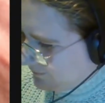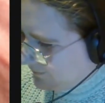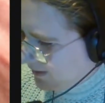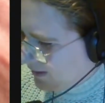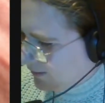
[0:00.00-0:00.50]

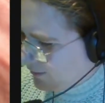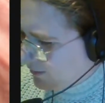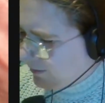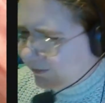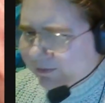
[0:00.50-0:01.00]
He
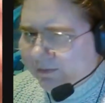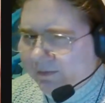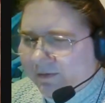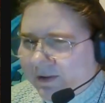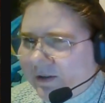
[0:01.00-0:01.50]
also
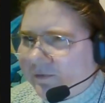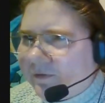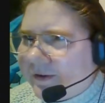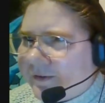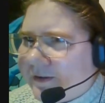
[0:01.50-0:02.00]
did a
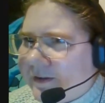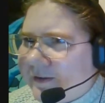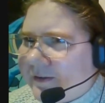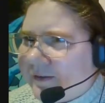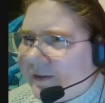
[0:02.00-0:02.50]
voice
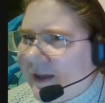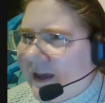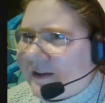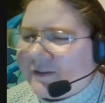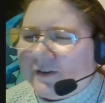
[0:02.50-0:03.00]
in
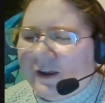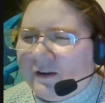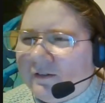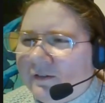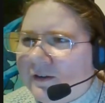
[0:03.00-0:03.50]
Cats
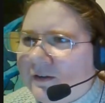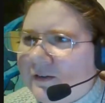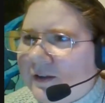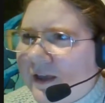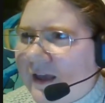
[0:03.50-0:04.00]

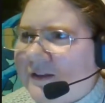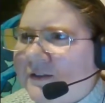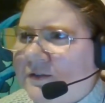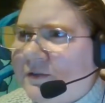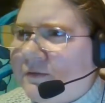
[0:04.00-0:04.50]

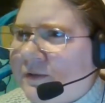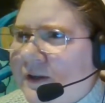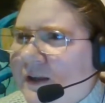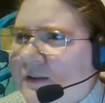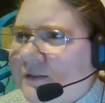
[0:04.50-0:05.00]
Don't
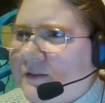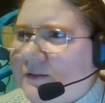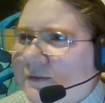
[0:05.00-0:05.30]
Dance.